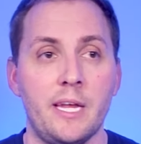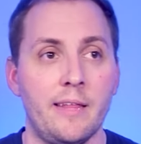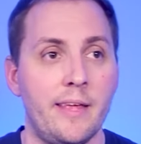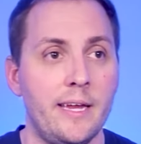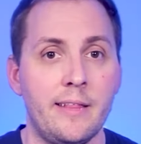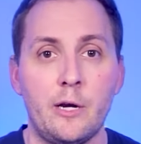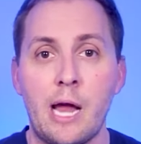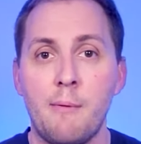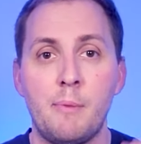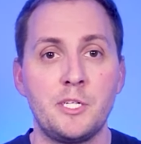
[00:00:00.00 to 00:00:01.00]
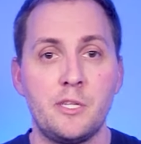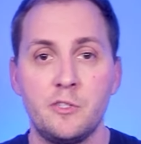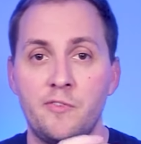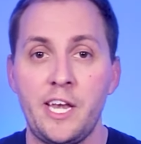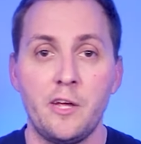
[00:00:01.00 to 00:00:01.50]
and they grab a bunch of those
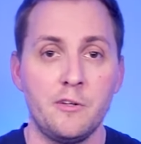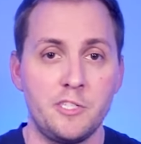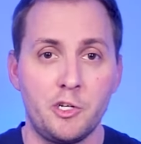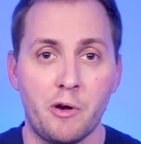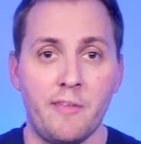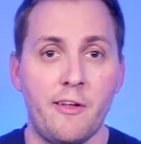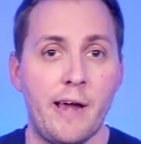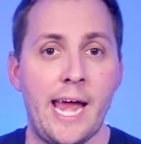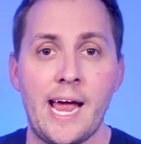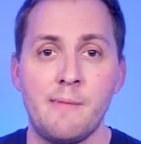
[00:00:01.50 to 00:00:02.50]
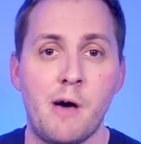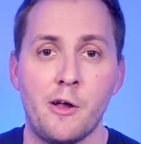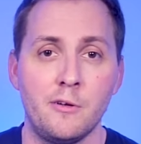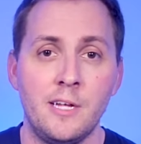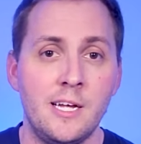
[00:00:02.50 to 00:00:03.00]
videos to train their AI
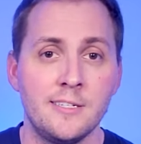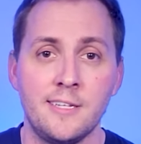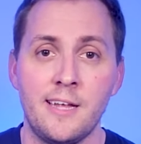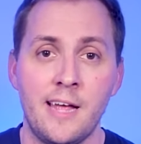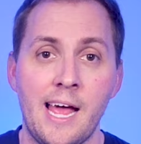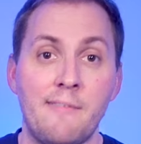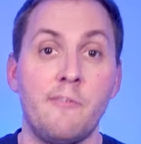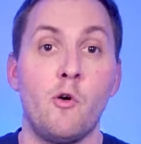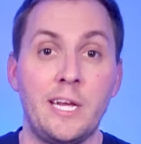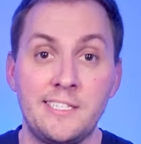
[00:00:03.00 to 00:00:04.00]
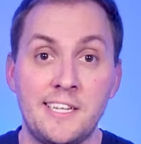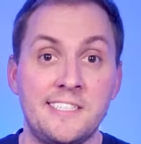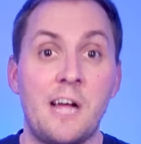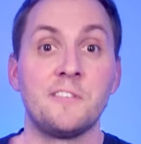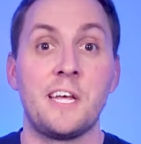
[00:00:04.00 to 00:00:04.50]
model to have a voice that
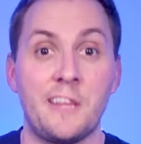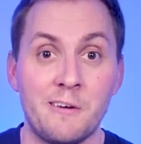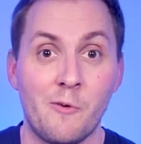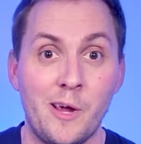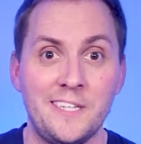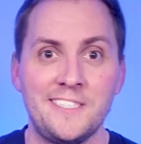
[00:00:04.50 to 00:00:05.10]
sounds like their voice.